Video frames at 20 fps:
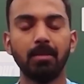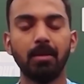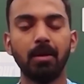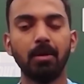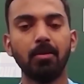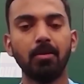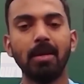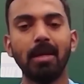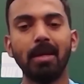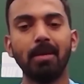
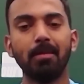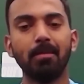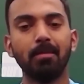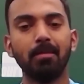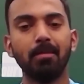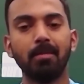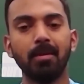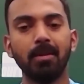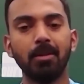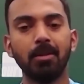it's about
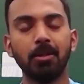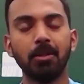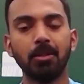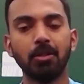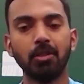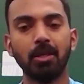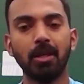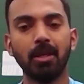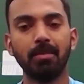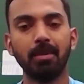time
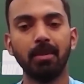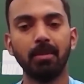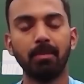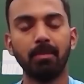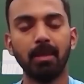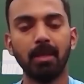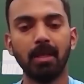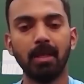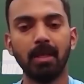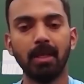a
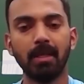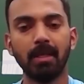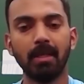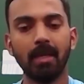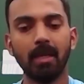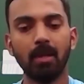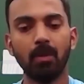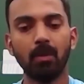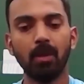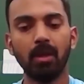champion player
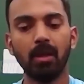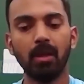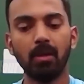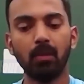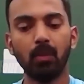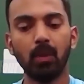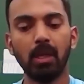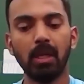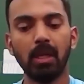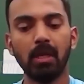like that
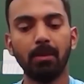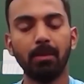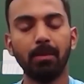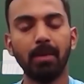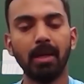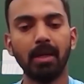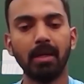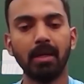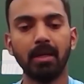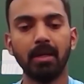will
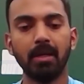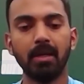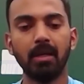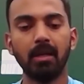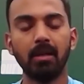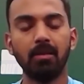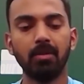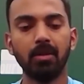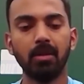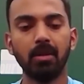come back
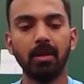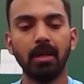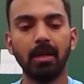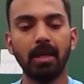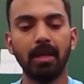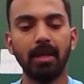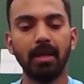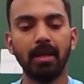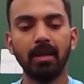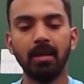and deliver
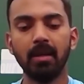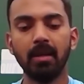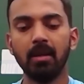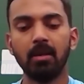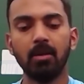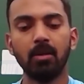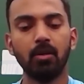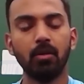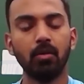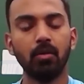and
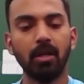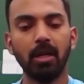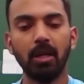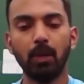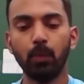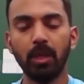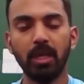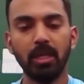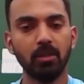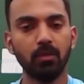
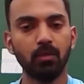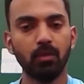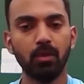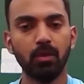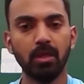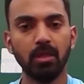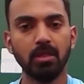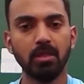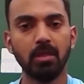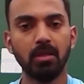get wickets
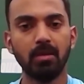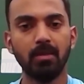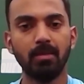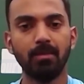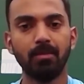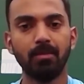for us.